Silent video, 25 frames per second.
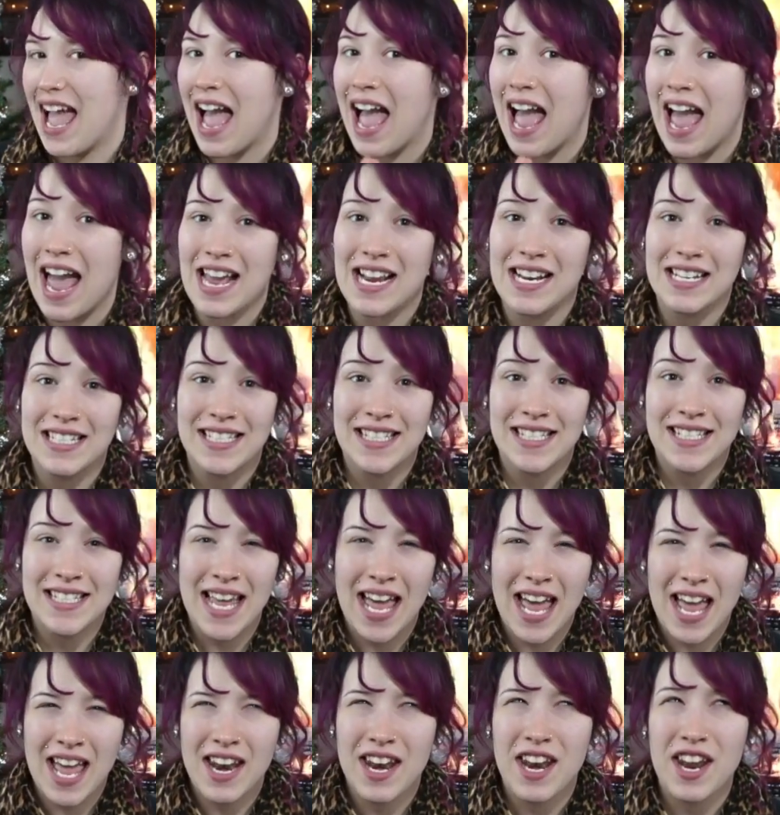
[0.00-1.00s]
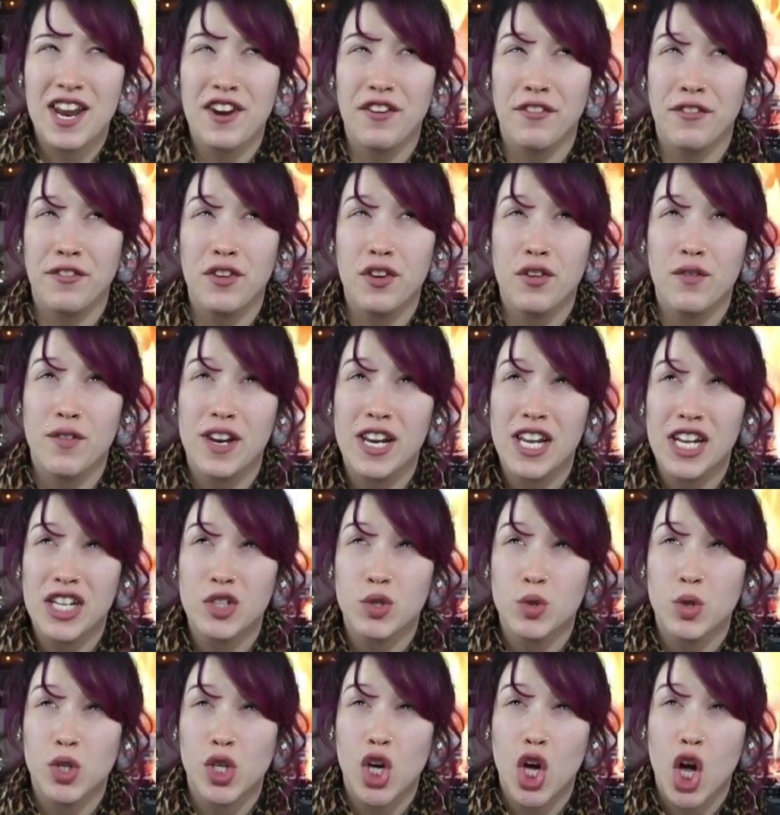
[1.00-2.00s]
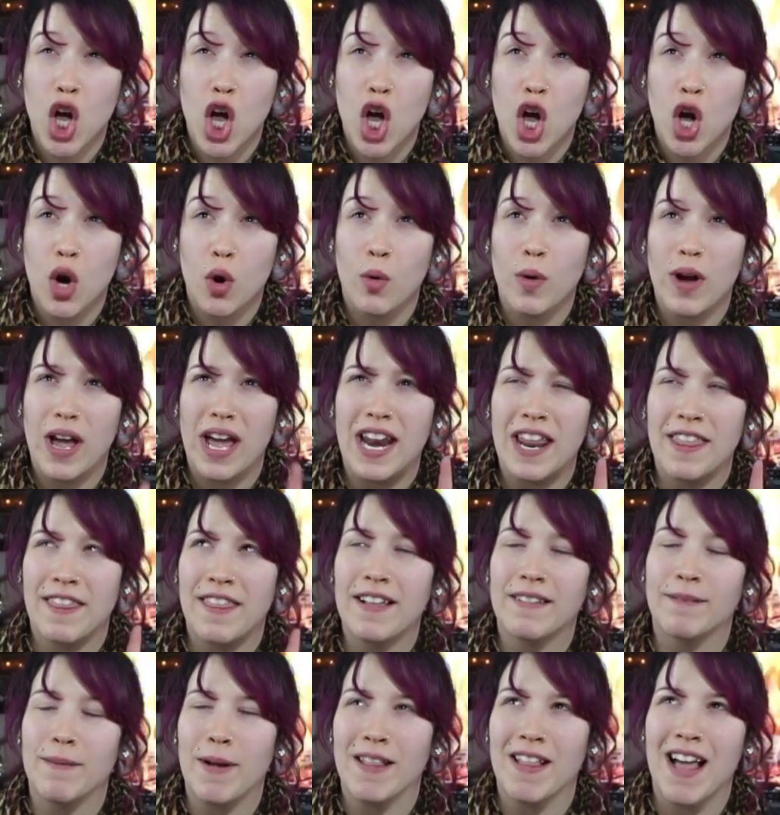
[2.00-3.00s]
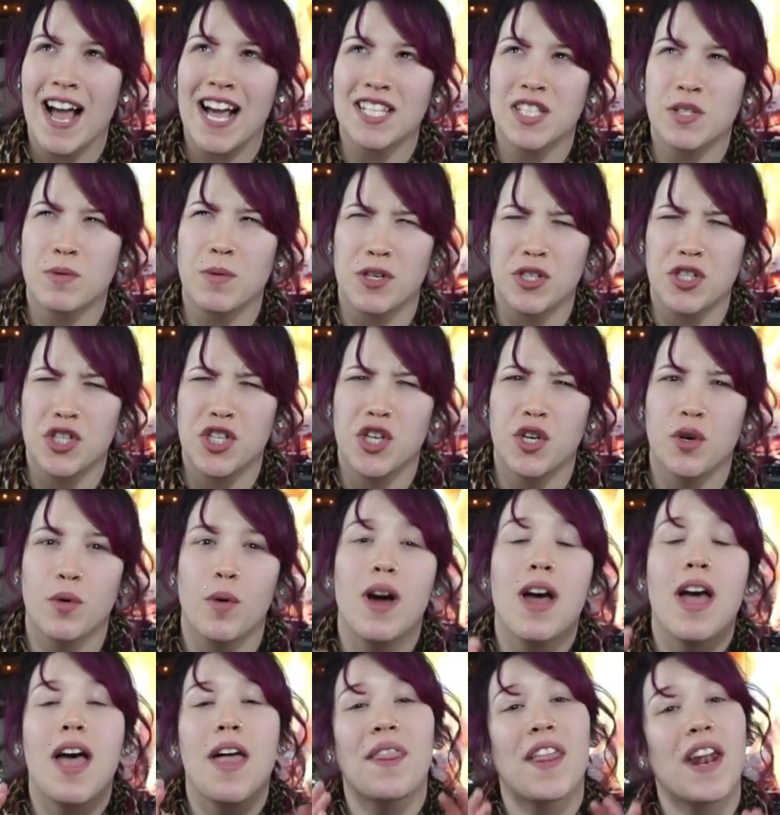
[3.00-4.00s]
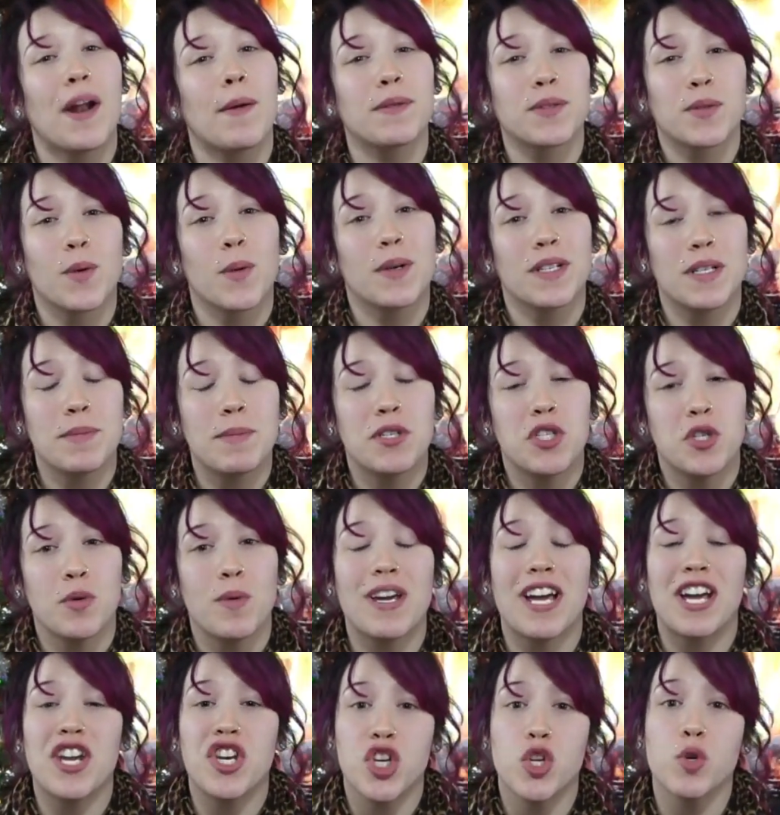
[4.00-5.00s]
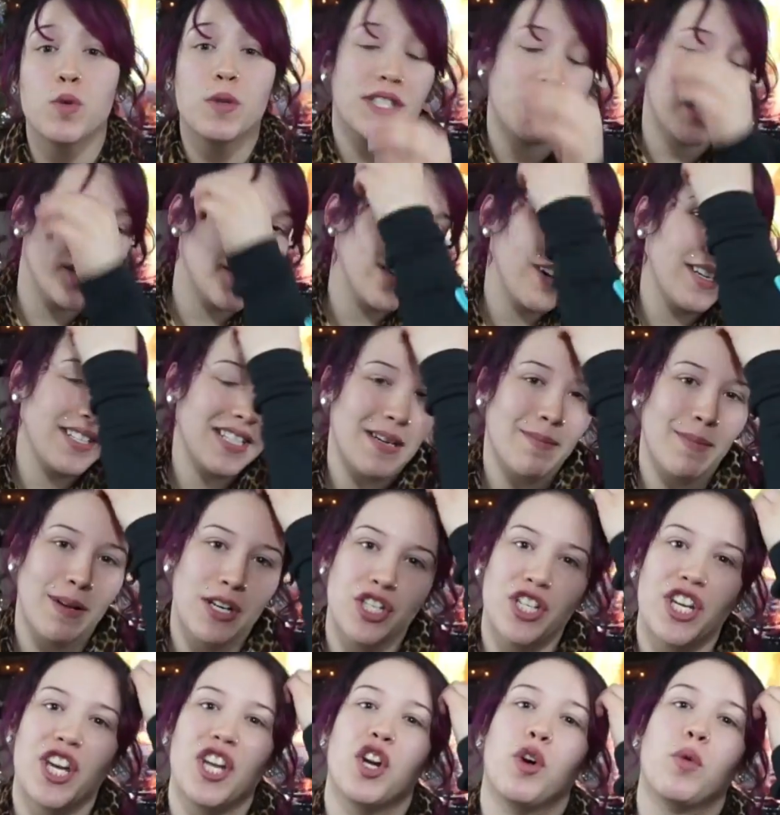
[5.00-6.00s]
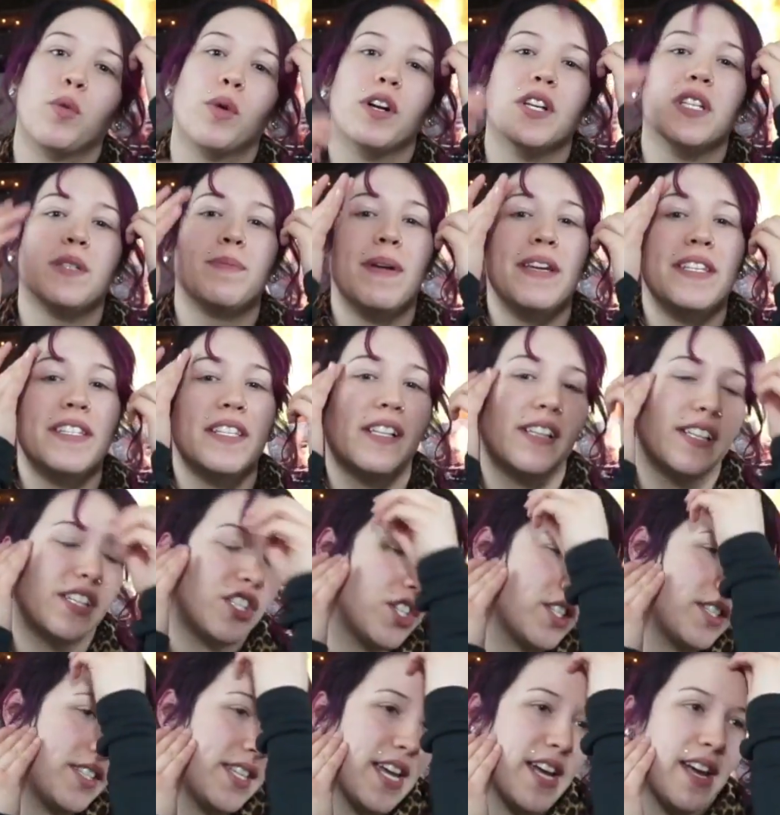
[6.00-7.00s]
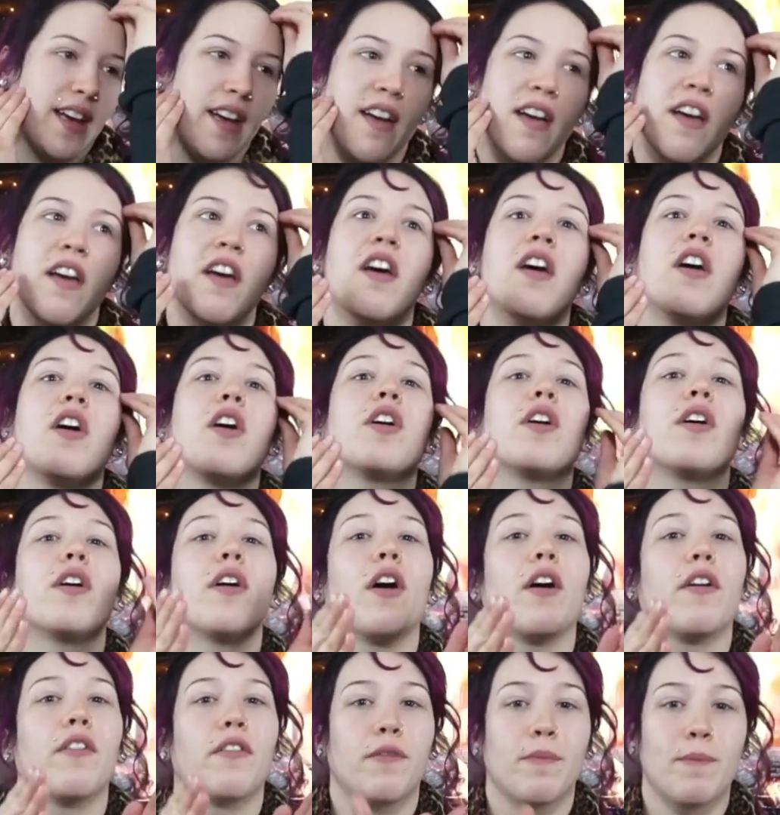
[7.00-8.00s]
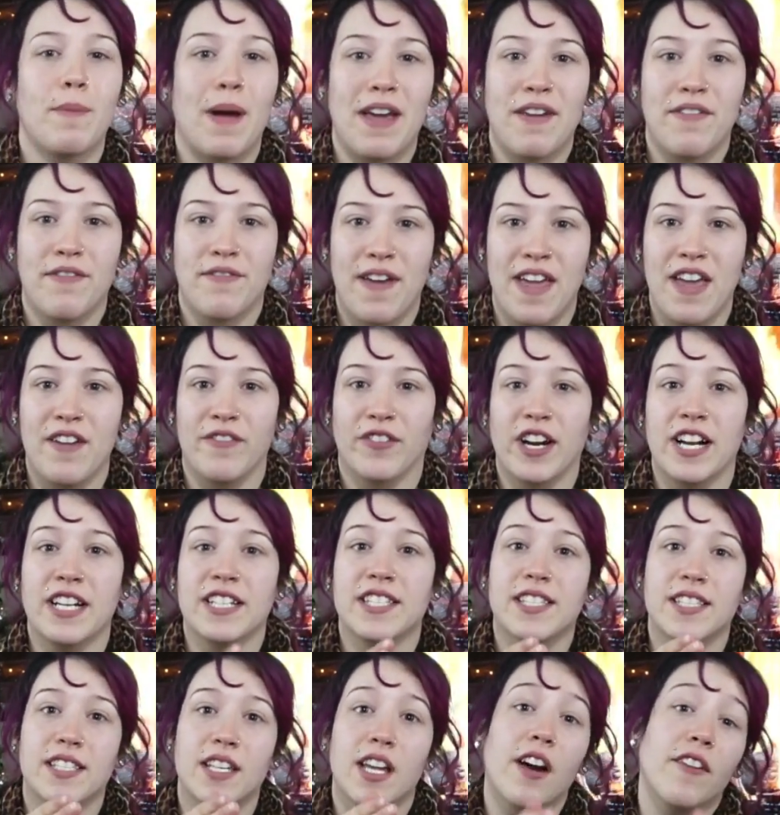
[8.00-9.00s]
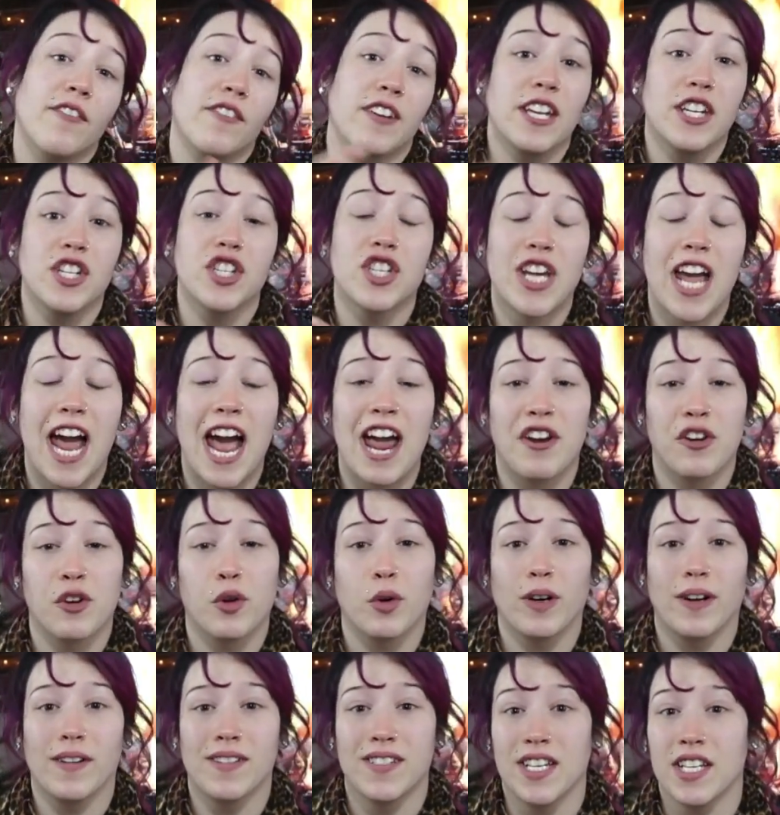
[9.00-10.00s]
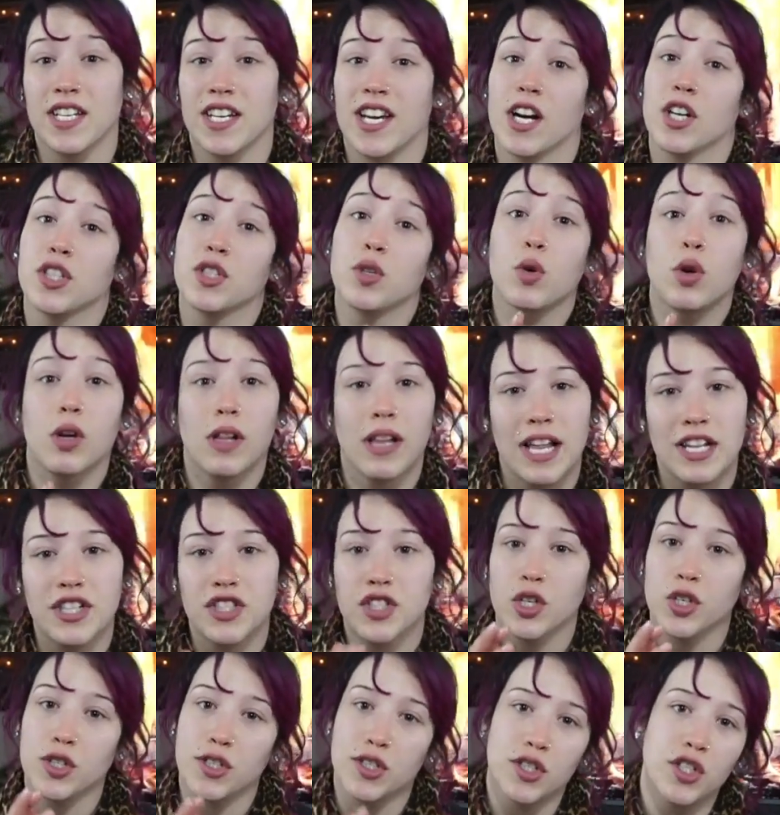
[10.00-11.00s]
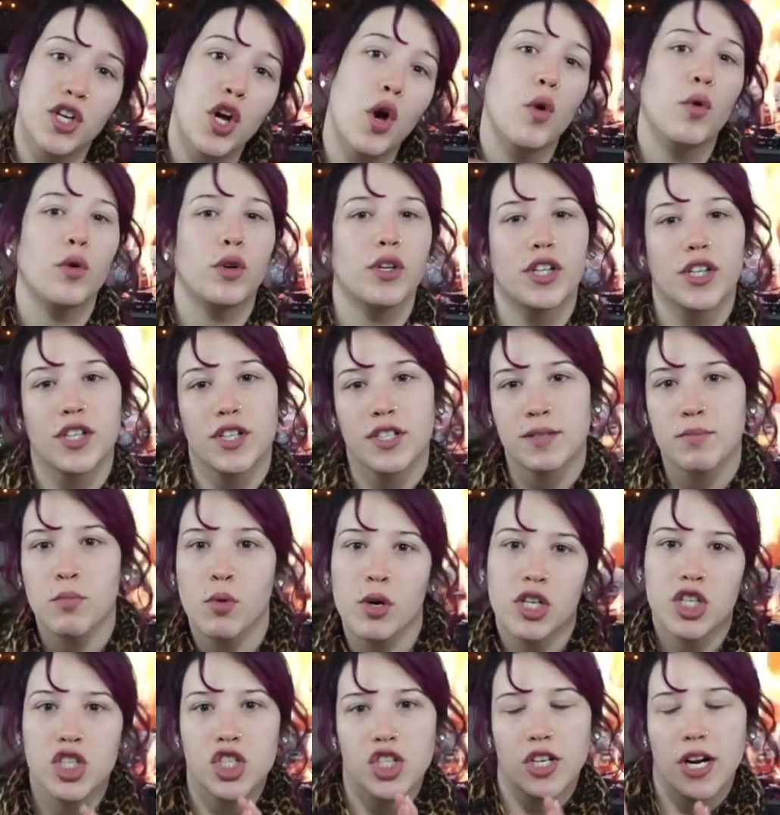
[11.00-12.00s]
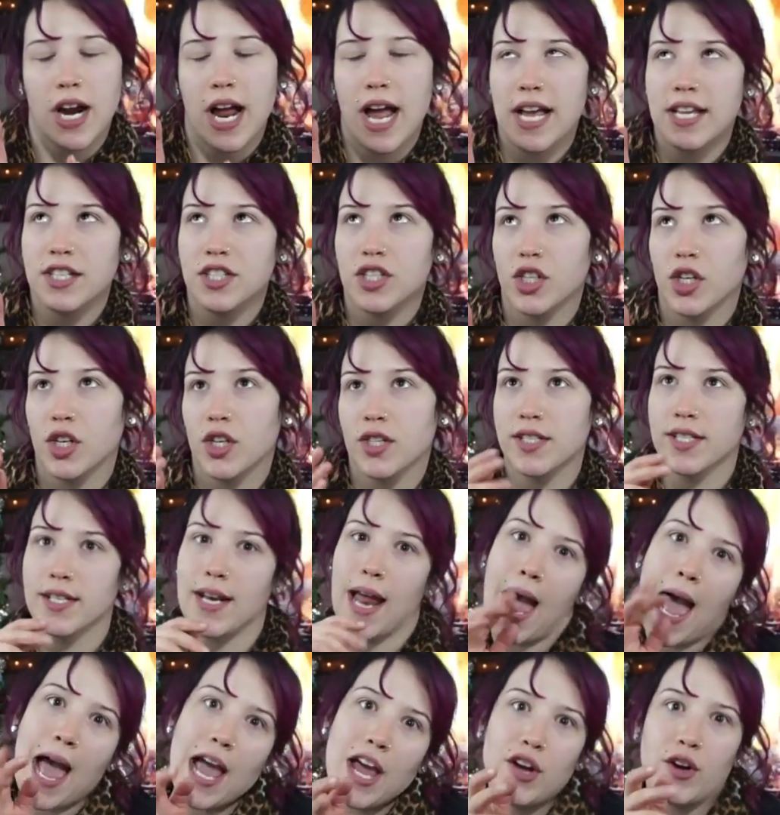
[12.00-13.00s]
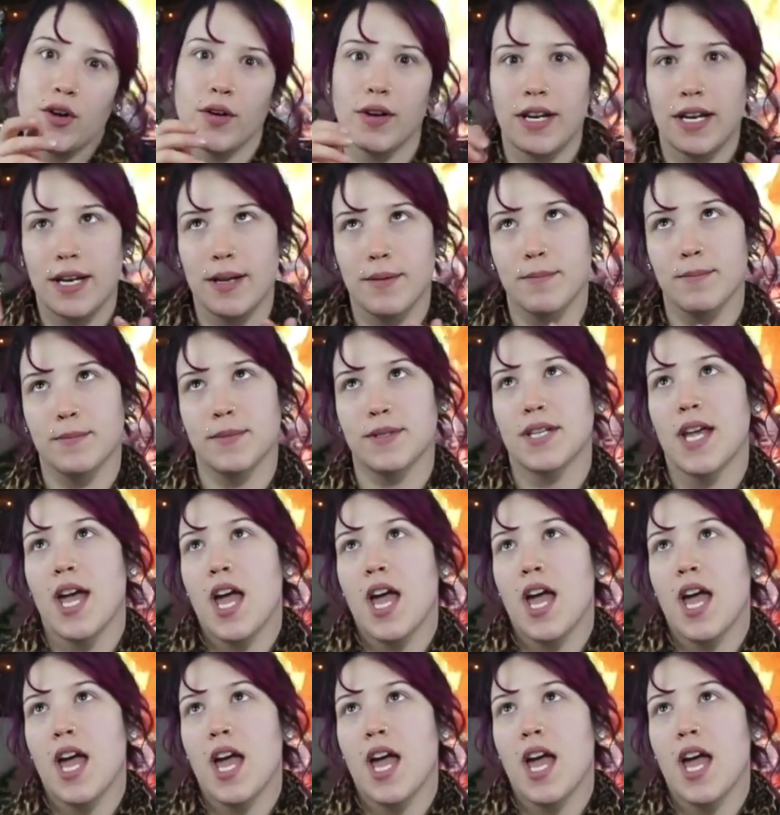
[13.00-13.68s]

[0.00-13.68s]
I said in a few videos ago, and I think my last one too, that I was going to be doing a new series on my channel where it's basically just like my favorites of each category of skincare. So cleansers and toners, moisturizers and eye creams,